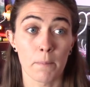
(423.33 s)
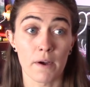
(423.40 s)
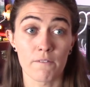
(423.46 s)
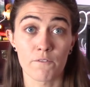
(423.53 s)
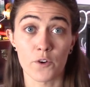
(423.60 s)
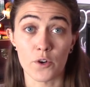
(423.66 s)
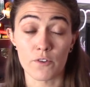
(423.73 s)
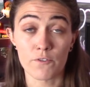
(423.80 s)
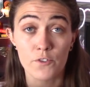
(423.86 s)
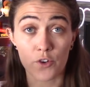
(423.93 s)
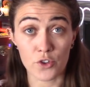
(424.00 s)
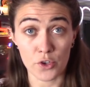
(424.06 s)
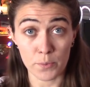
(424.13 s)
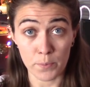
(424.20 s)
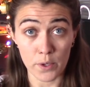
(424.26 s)
but for
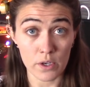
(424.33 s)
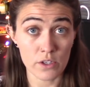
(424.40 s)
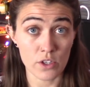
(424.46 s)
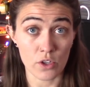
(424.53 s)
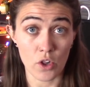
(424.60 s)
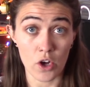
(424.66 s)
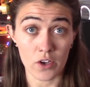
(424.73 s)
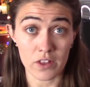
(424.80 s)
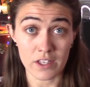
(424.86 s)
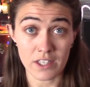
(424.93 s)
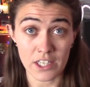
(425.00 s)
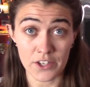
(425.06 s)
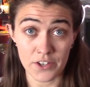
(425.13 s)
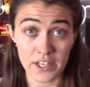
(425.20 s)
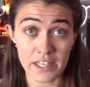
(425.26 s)
further books along the
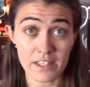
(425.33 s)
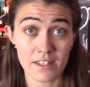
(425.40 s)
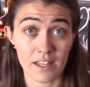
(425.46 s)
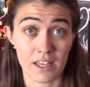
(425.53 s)
series,